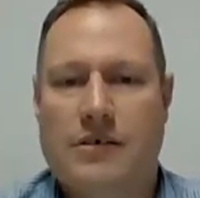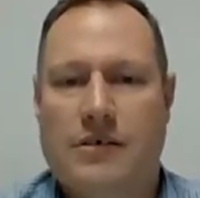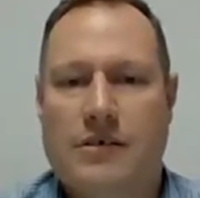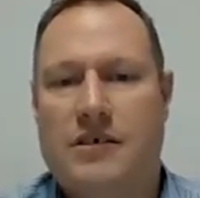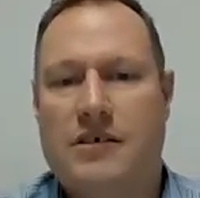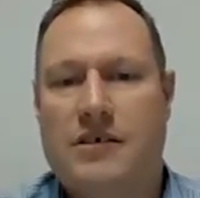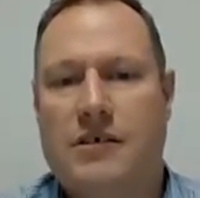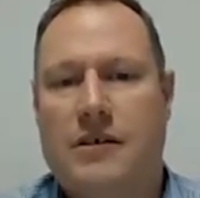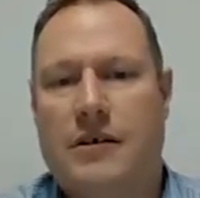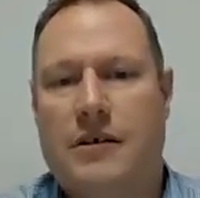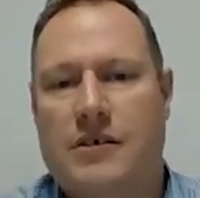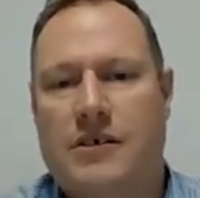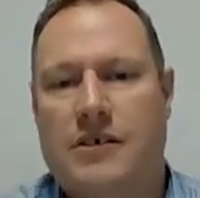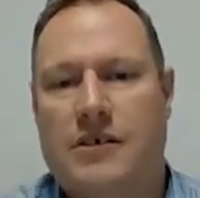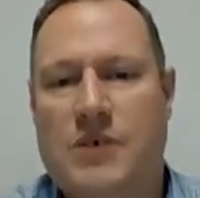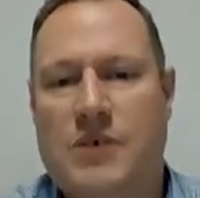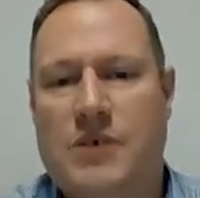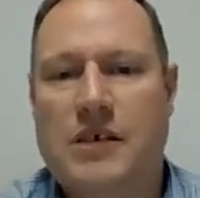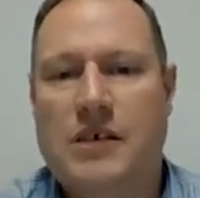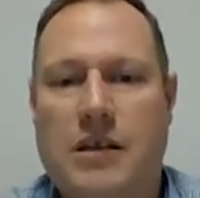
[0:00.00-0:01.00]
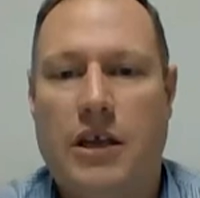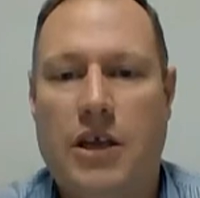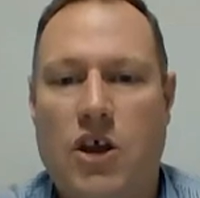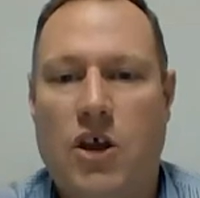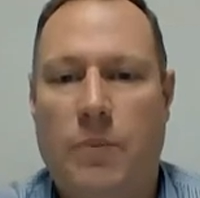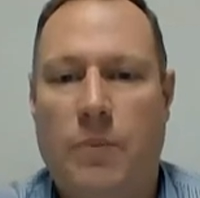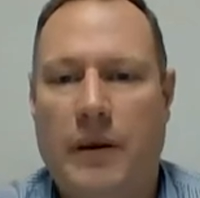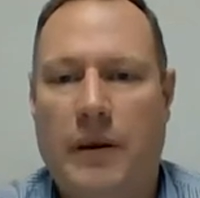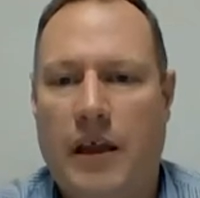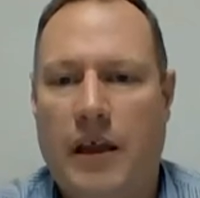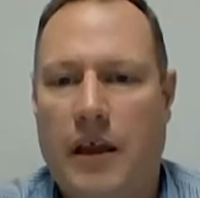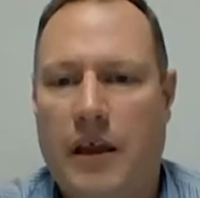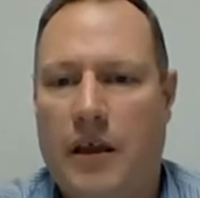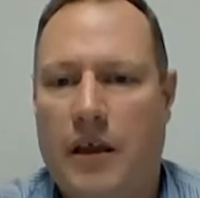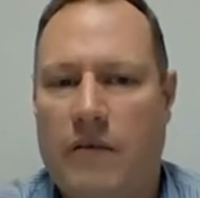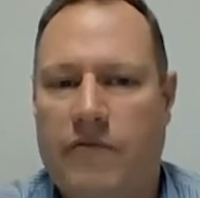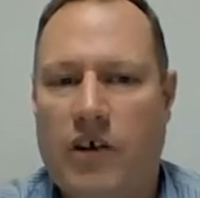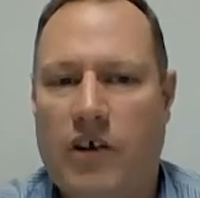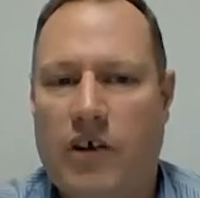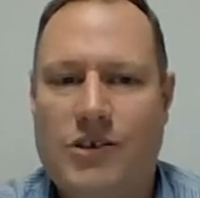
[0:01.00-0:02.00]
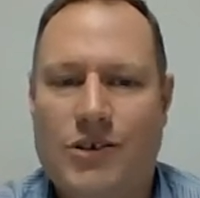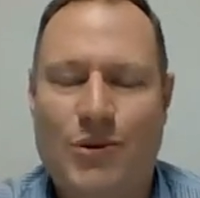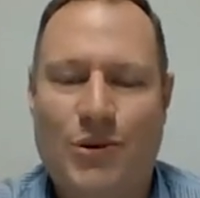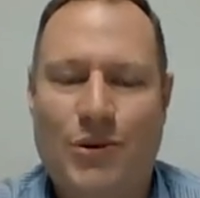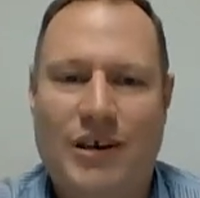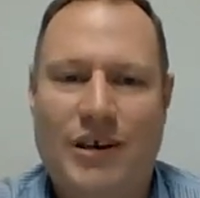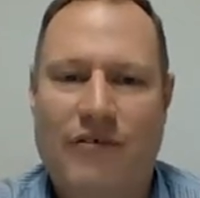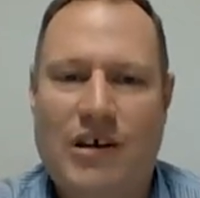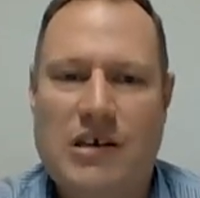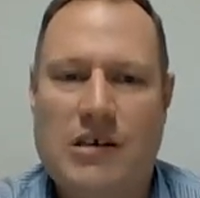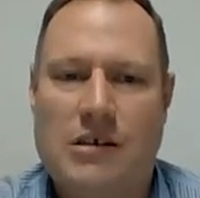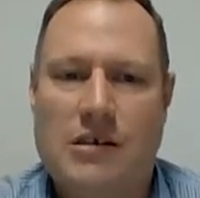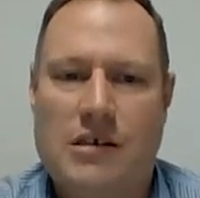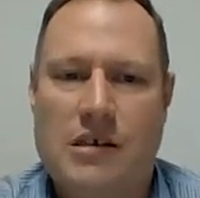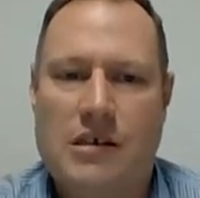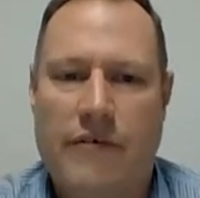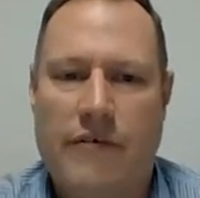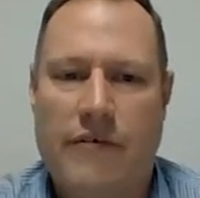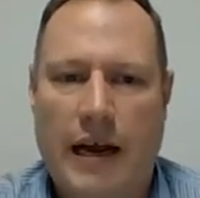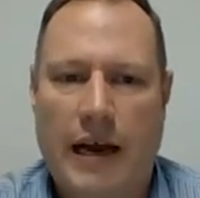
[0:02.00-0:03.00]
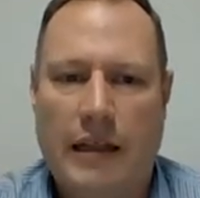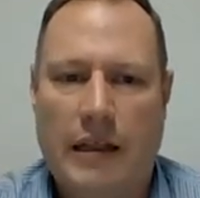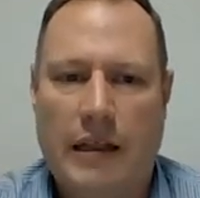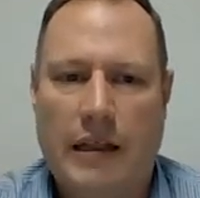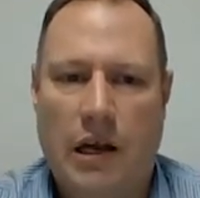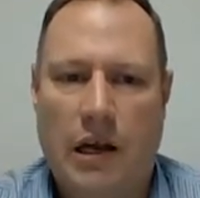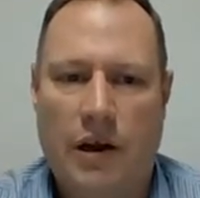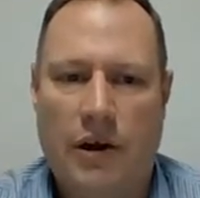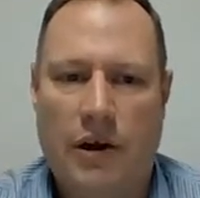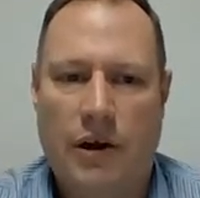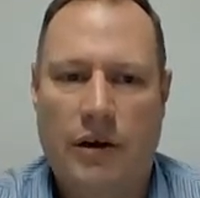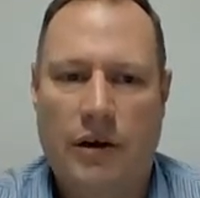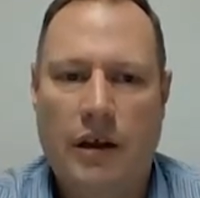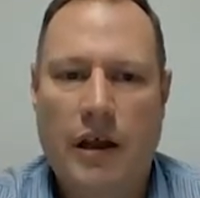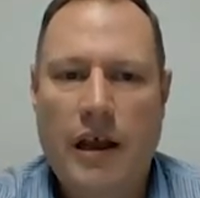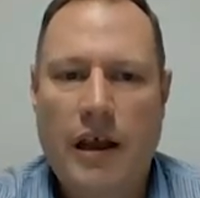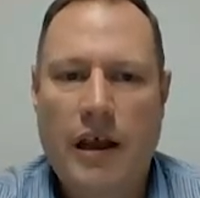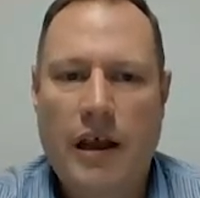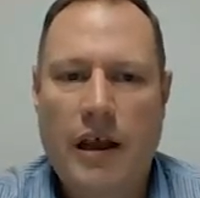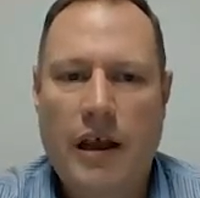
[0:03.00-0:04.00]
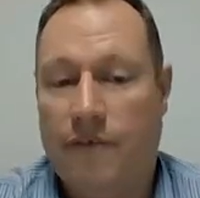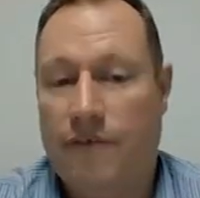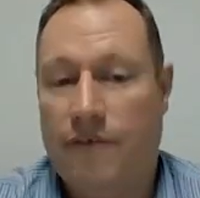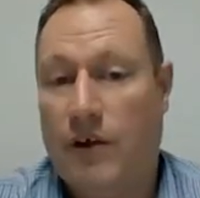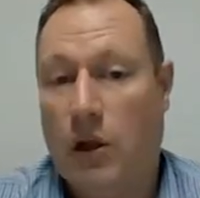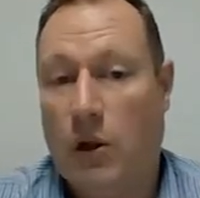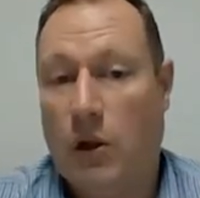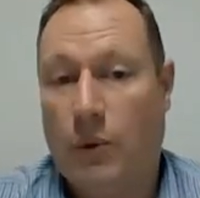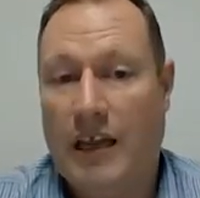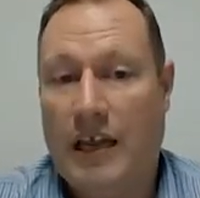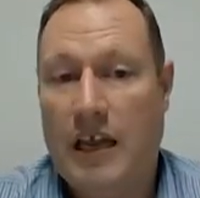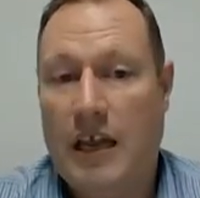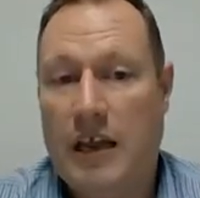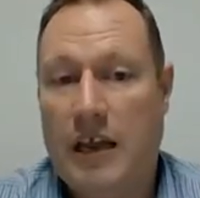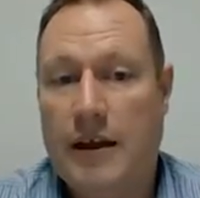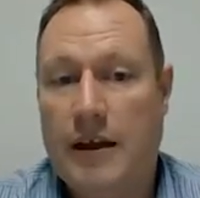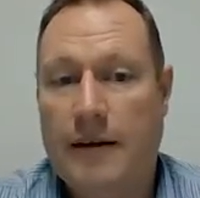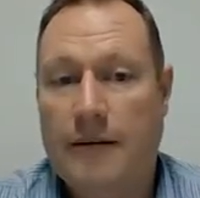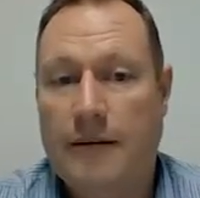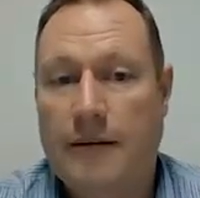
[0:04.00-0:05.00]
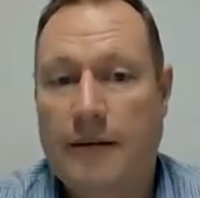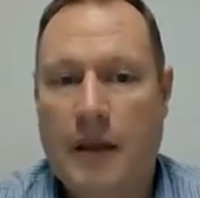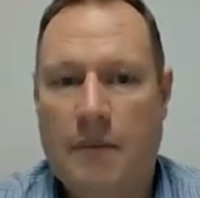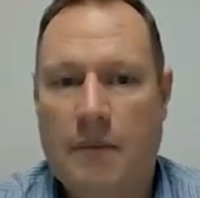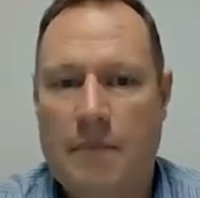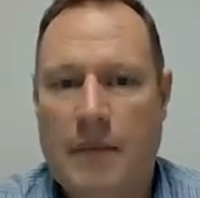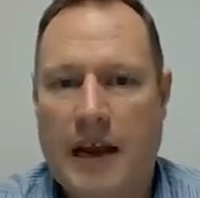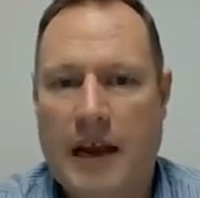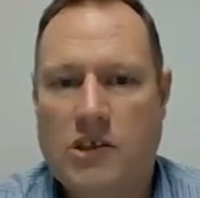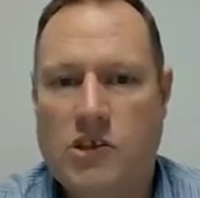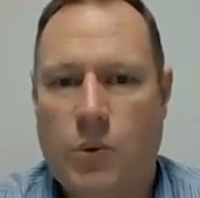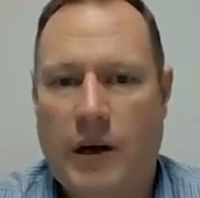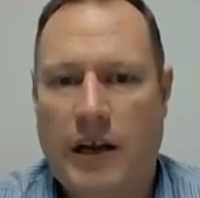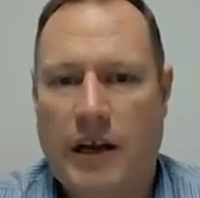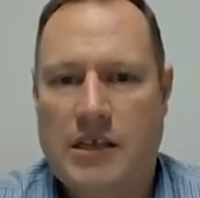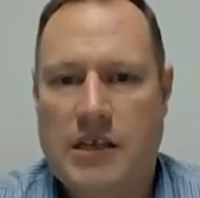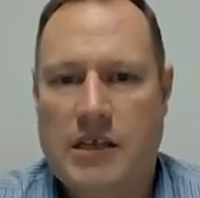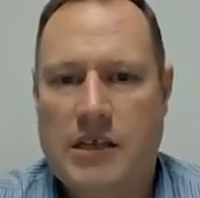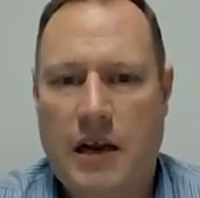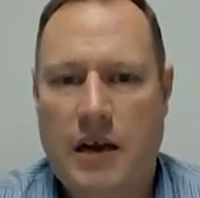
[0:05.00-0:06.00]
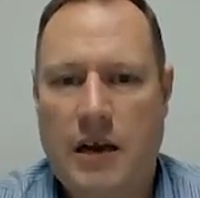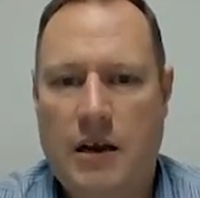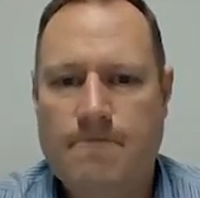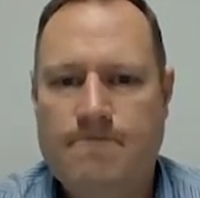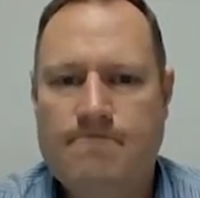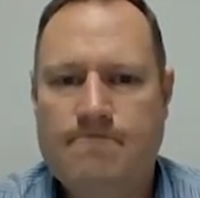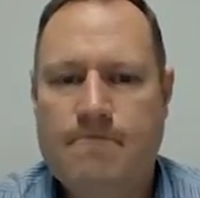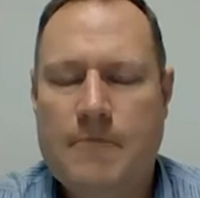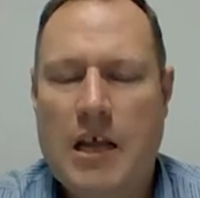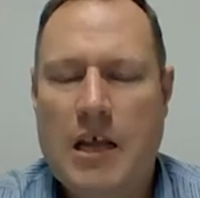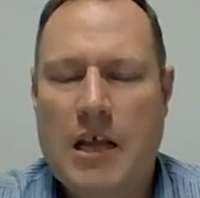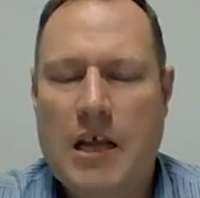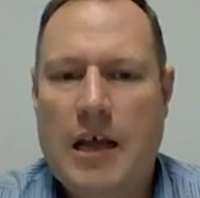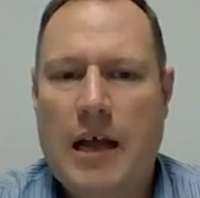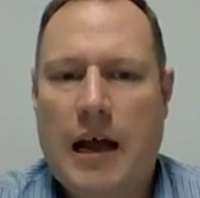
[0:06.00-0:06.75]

there is a subsisting UPE converts to a Division 7A loan in the following year, in May 2010.